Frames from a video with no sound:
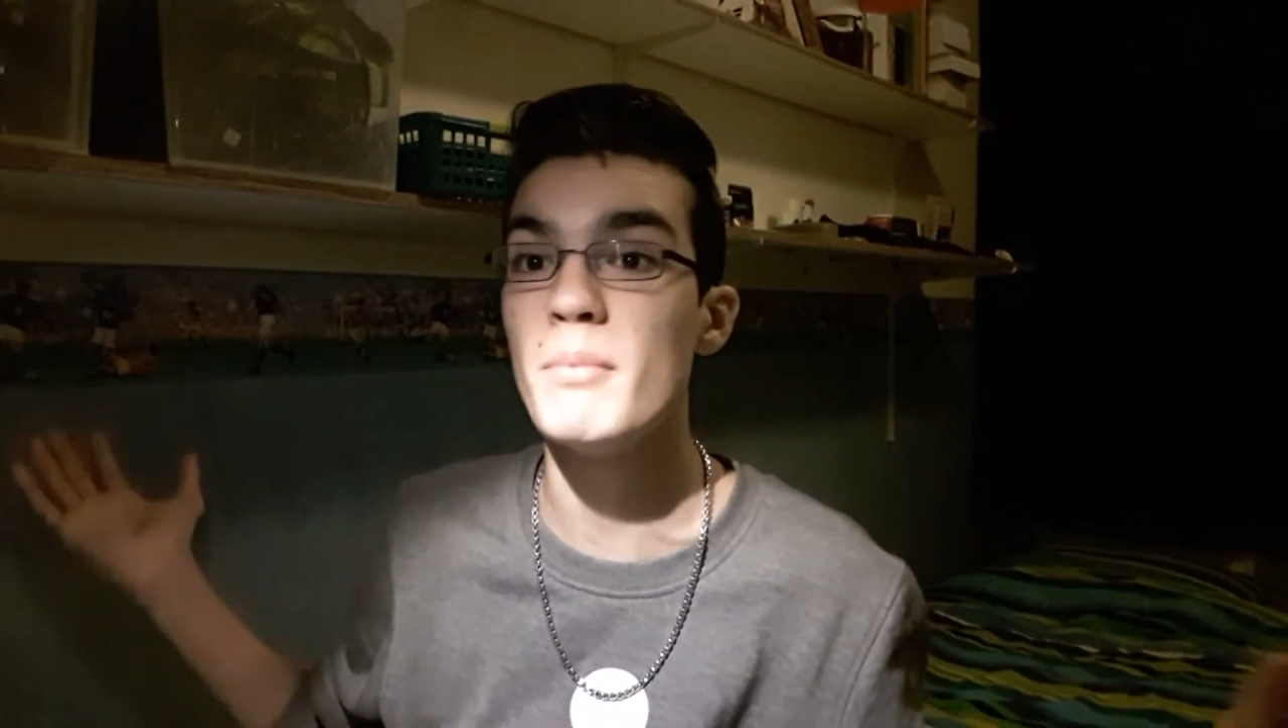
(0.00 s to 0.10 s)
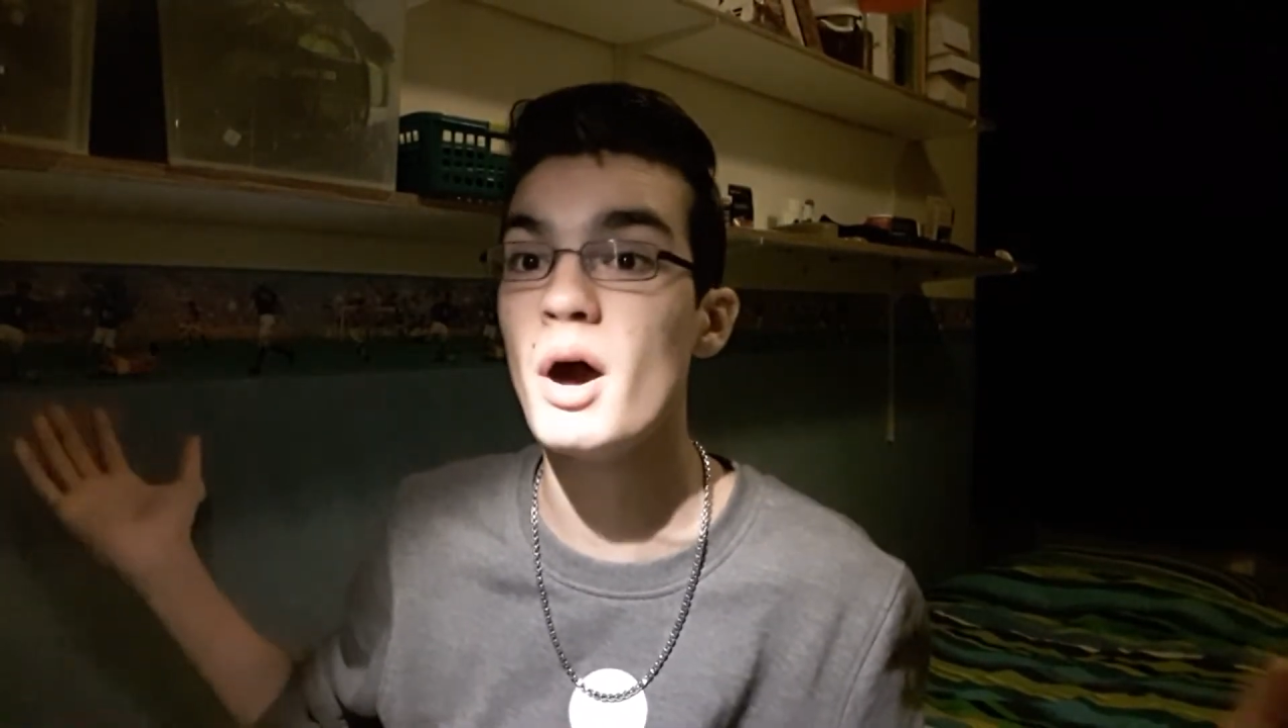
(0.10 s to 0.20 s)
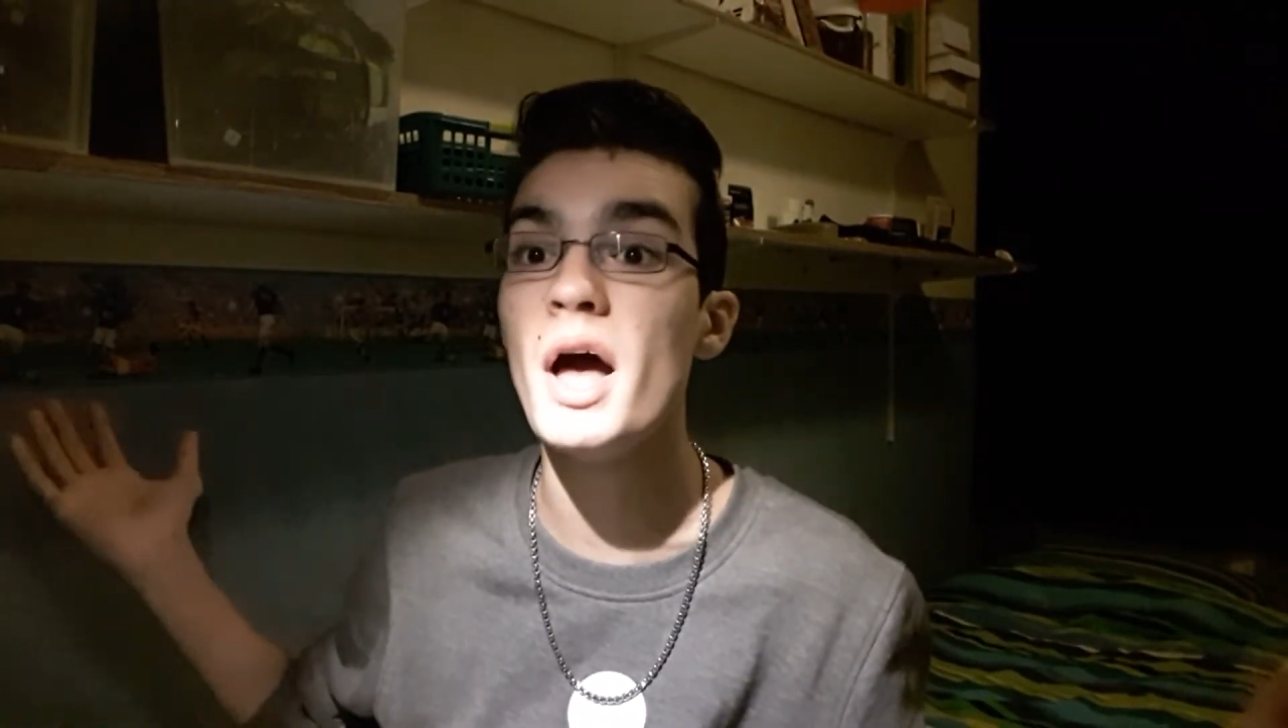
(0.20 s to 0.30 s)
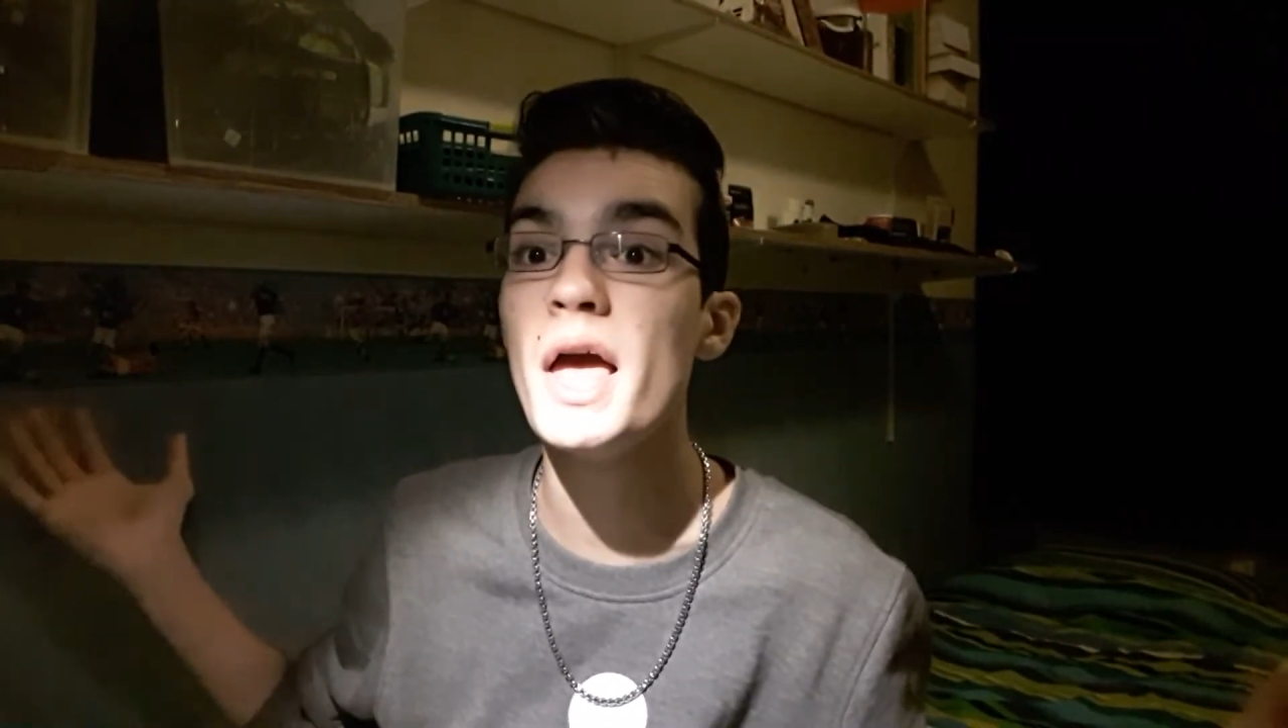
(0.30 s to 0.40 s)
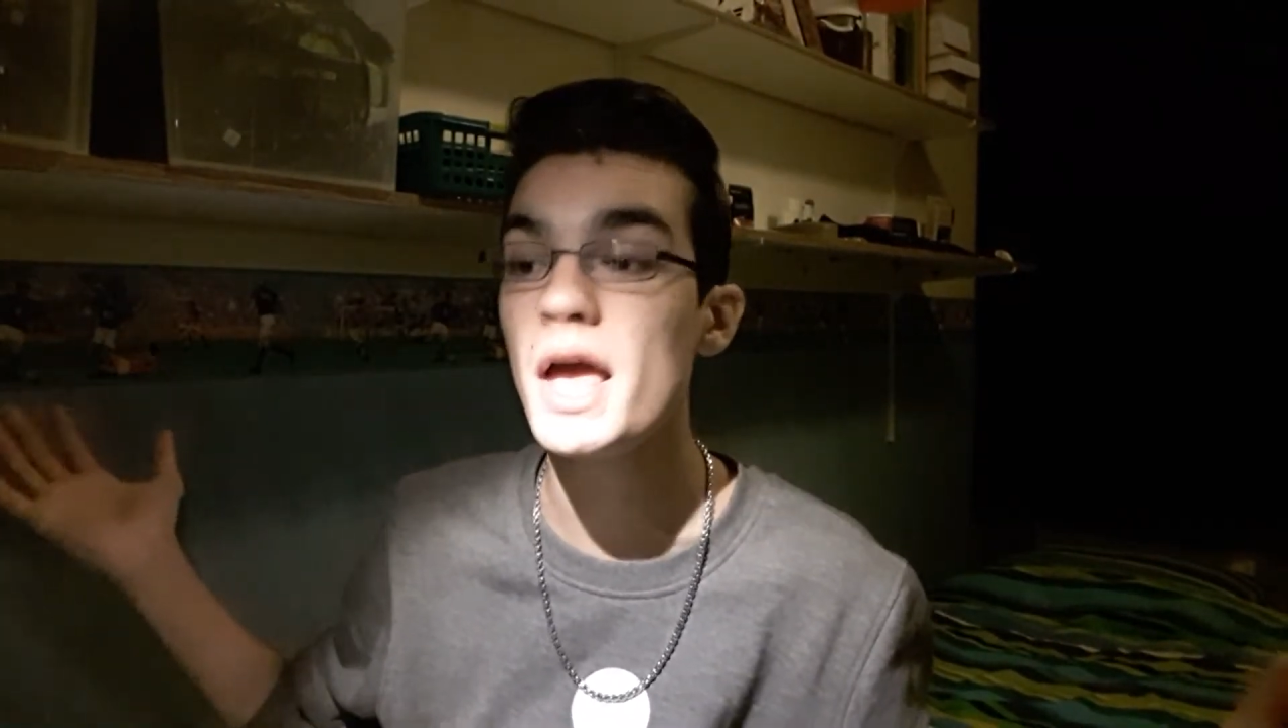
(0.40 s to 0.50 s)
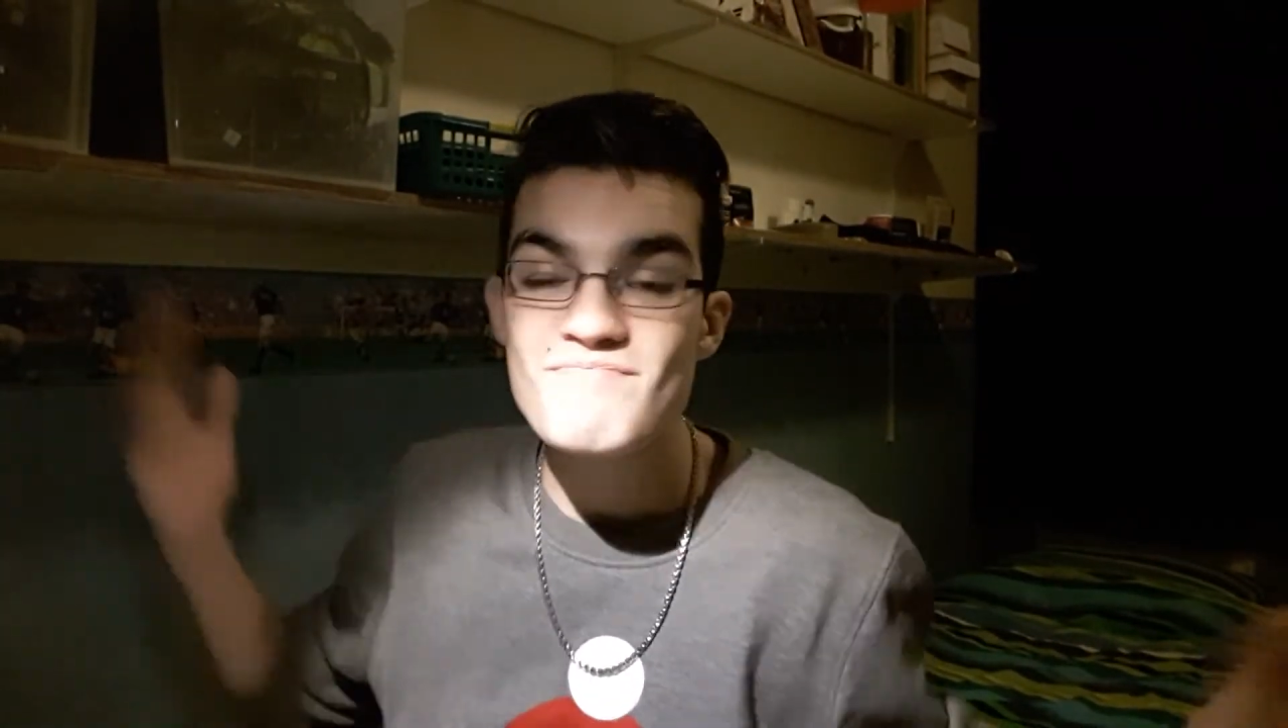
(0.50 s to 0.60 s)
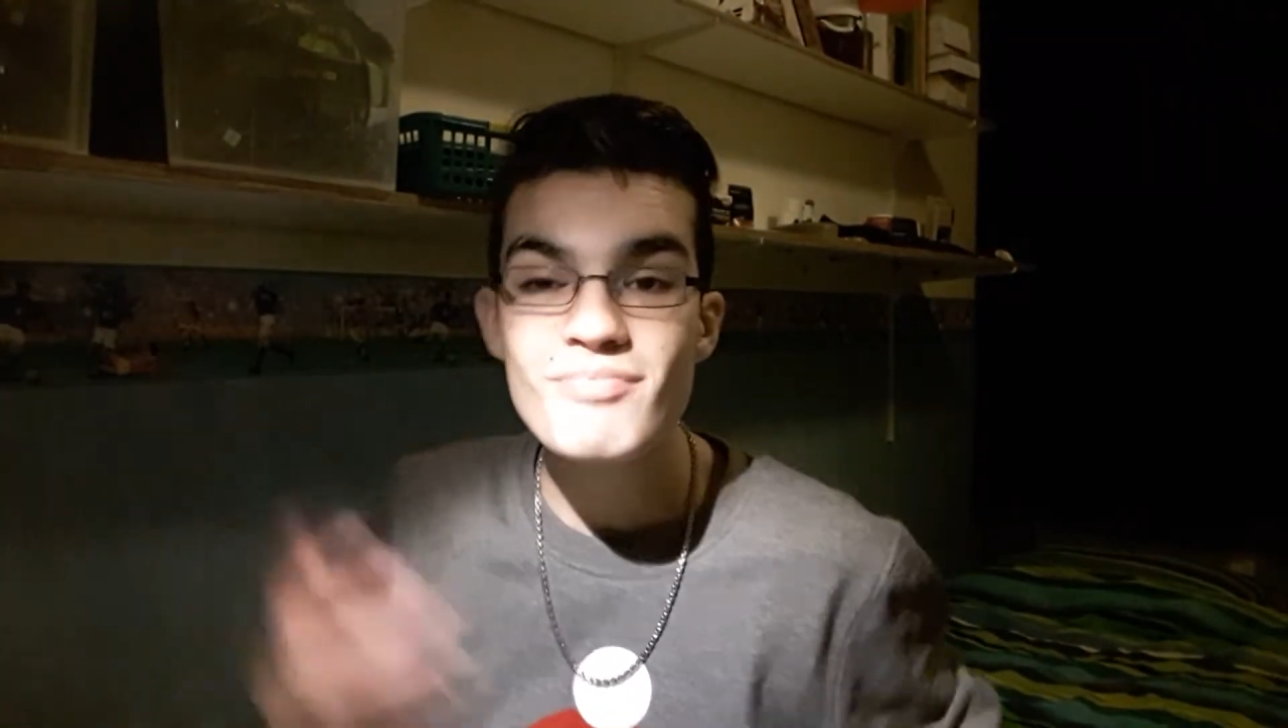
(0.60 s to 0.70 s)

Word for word: but